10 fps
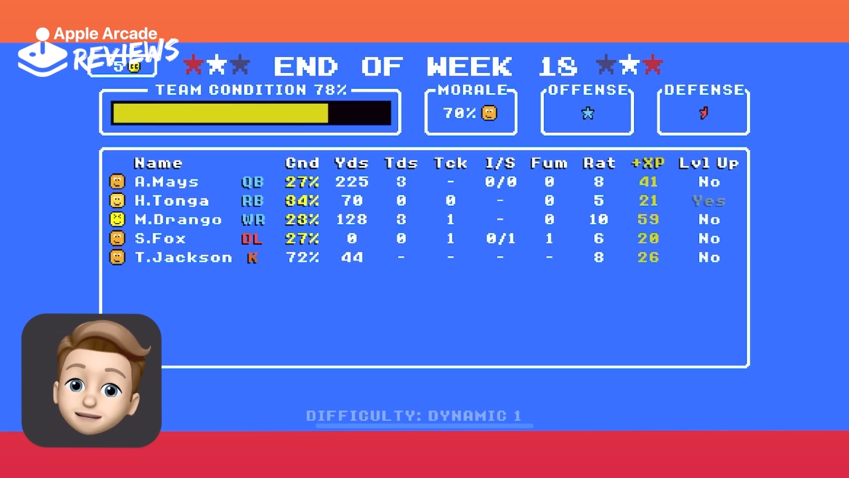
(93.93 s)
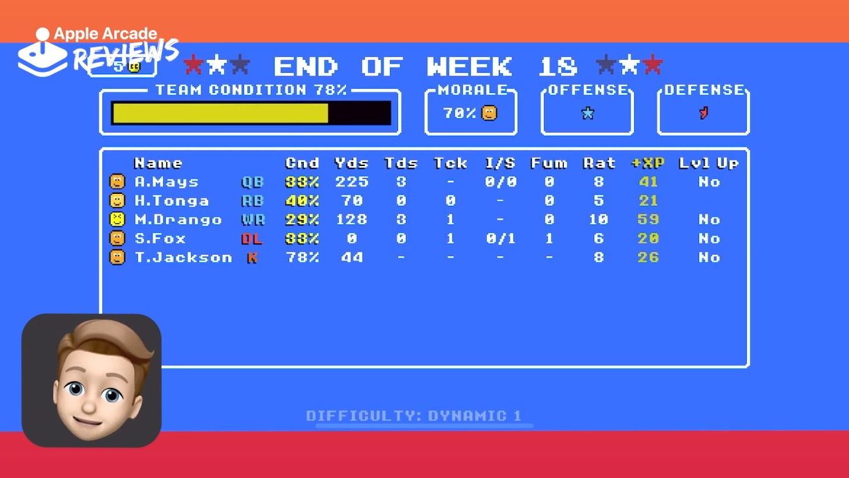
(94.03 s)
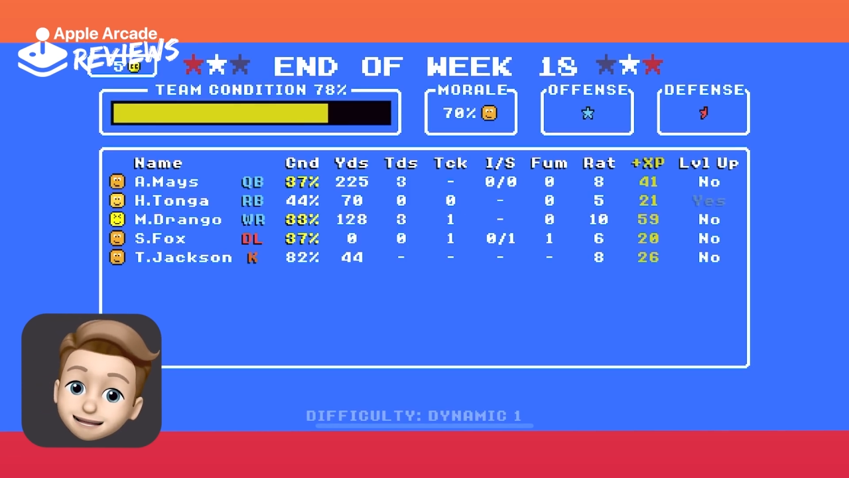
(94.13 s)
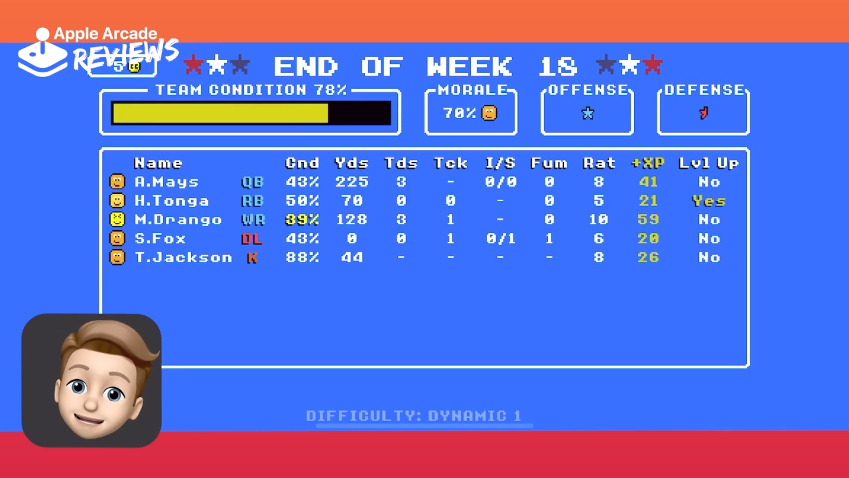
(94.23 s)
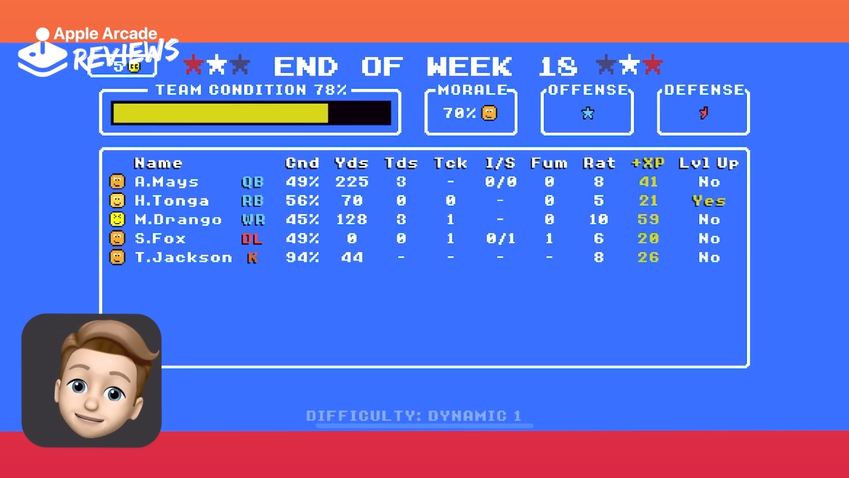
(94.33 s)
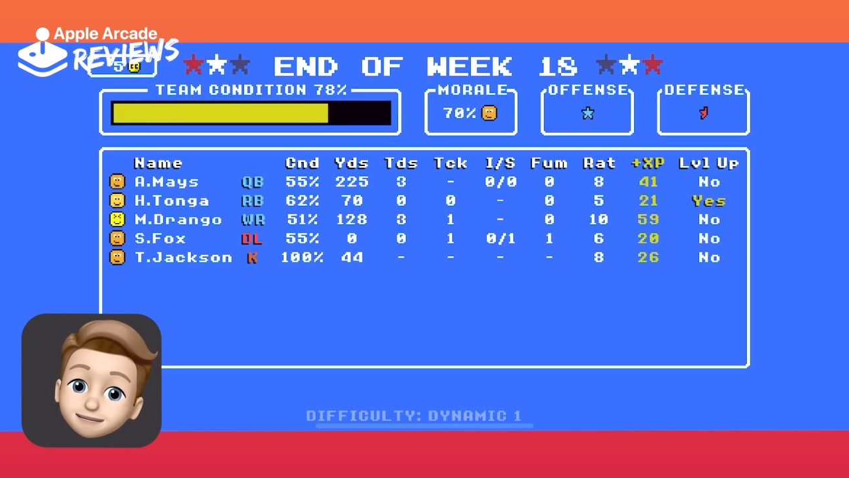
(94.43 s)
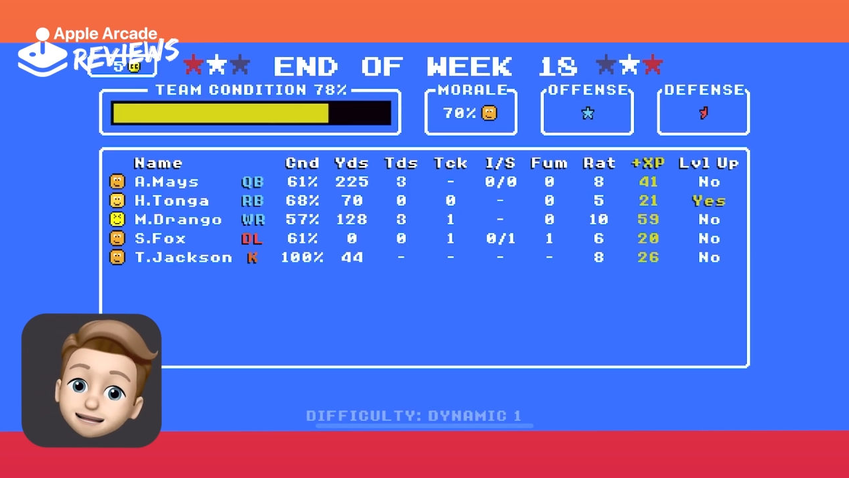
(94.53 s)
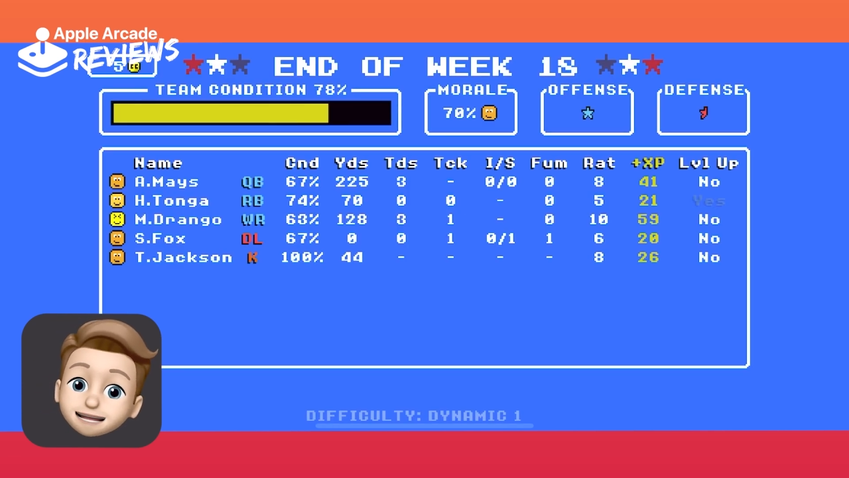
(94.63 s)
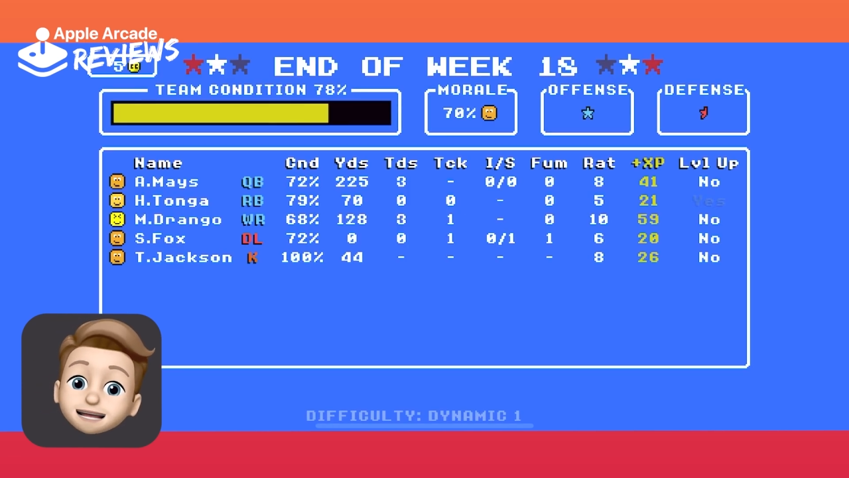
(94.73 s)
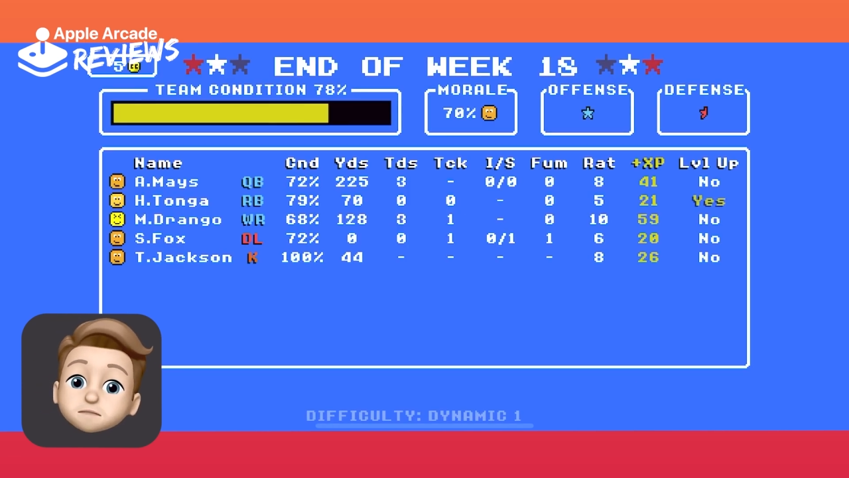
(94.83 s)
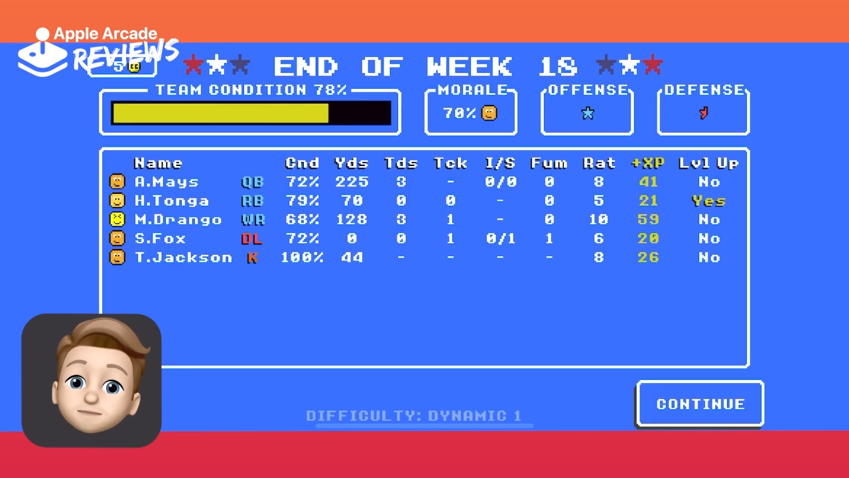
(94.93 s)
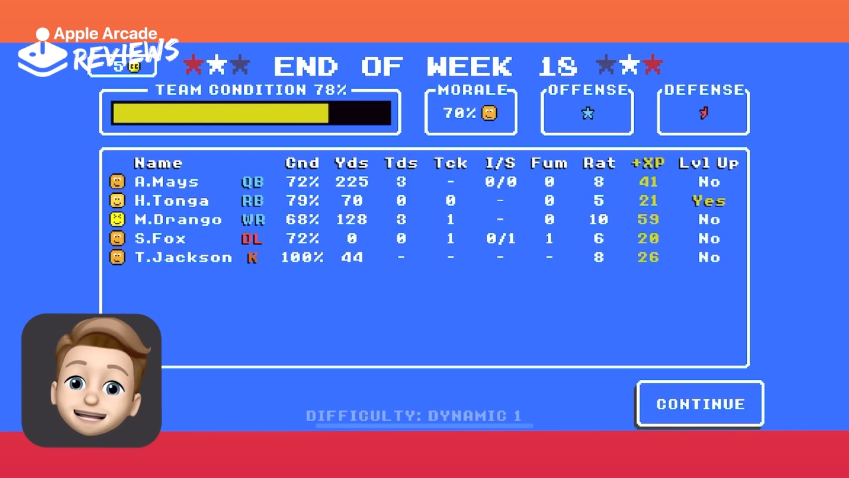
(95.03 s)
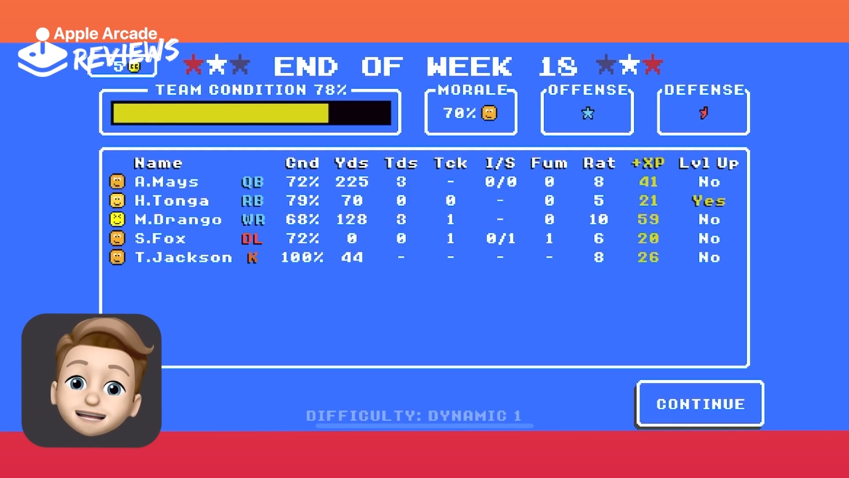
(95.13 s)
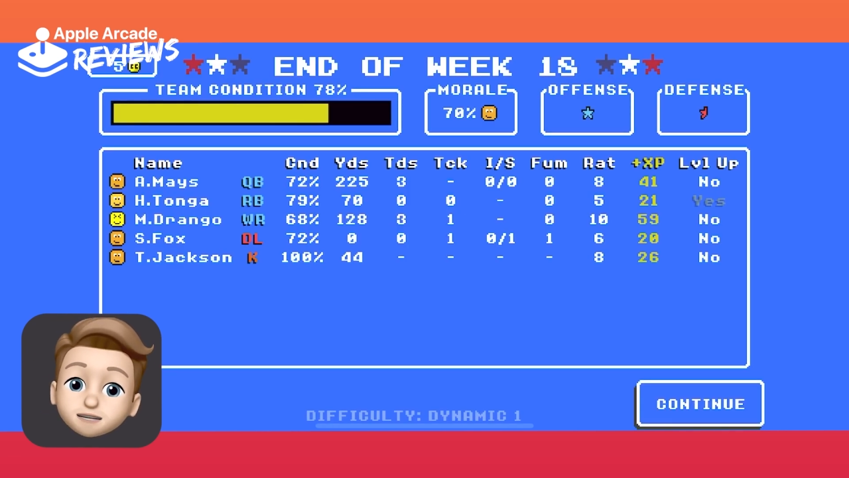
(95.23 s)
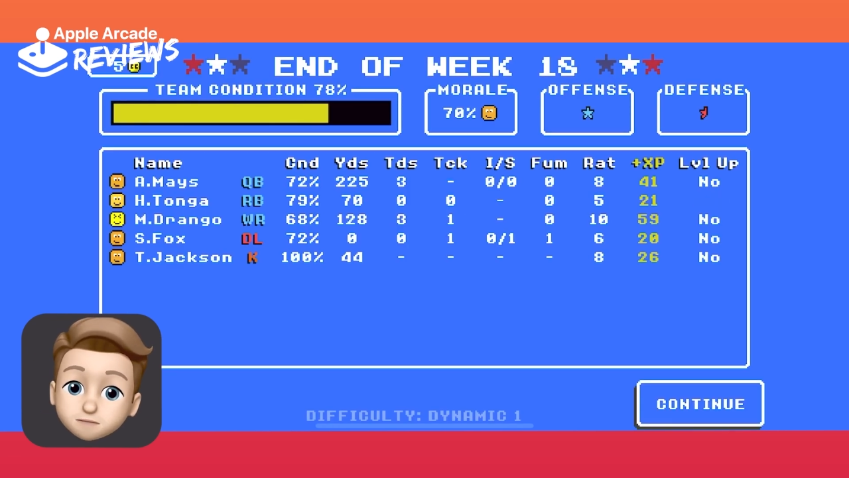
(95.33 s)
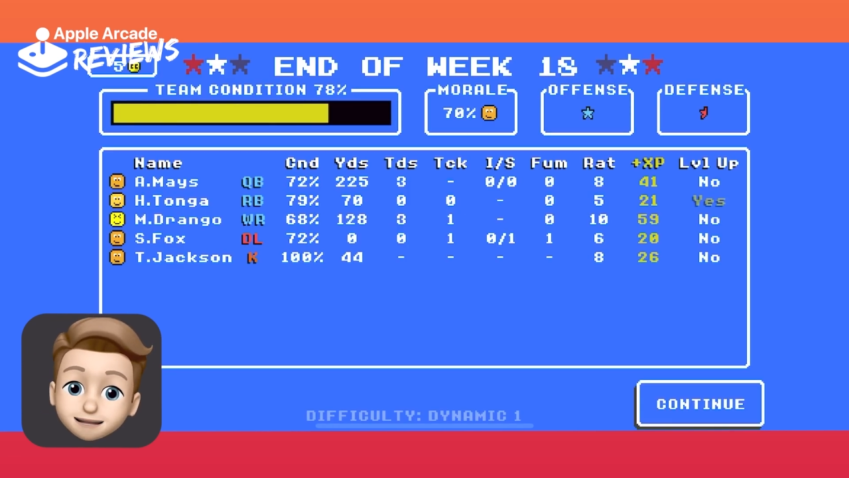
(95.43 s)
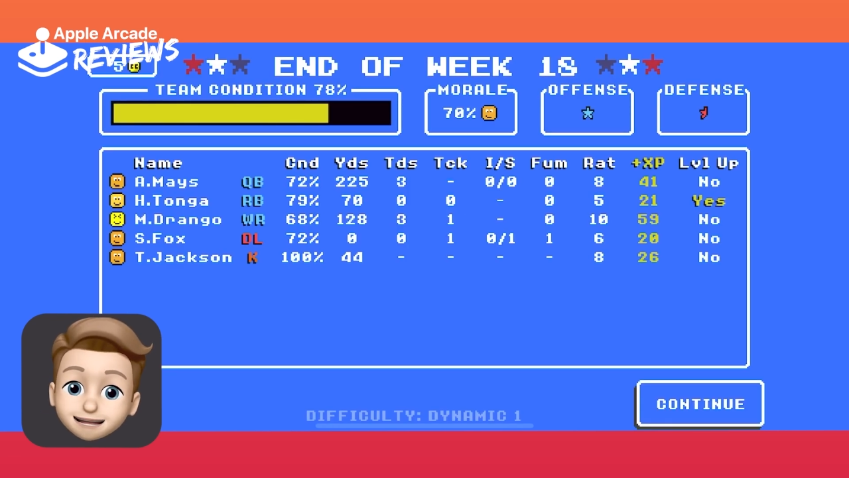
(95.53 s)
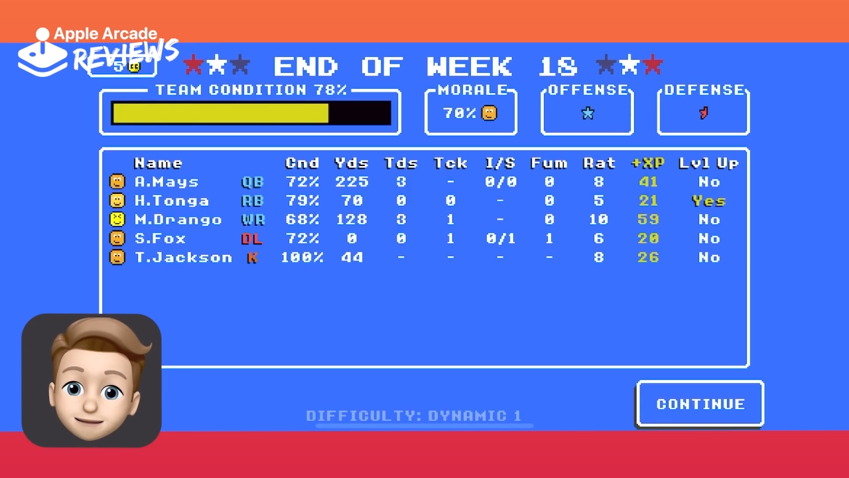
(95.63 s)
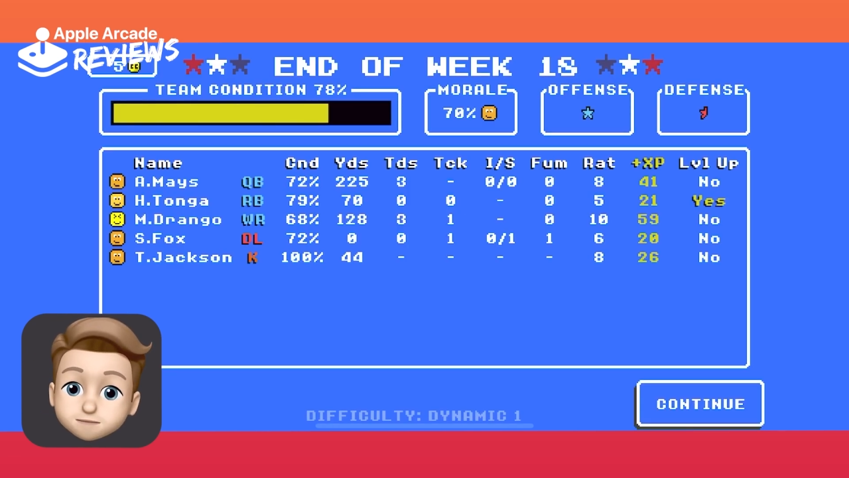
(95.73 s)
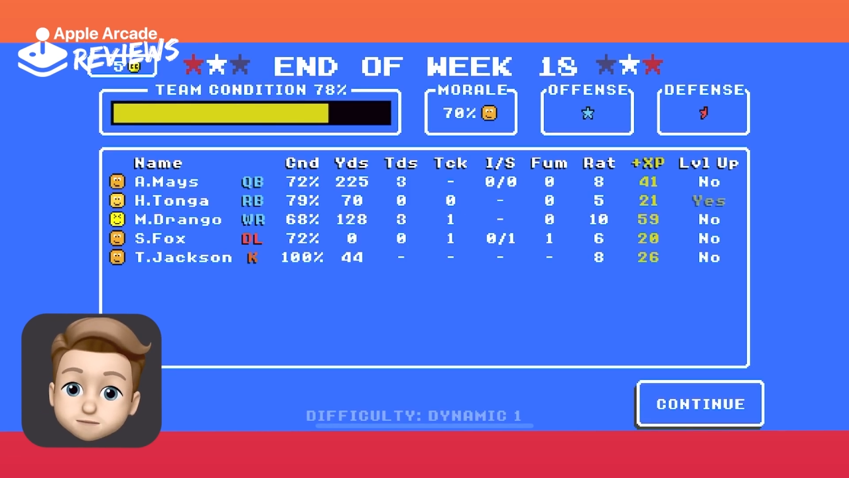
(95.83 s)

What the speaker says: This is a management game.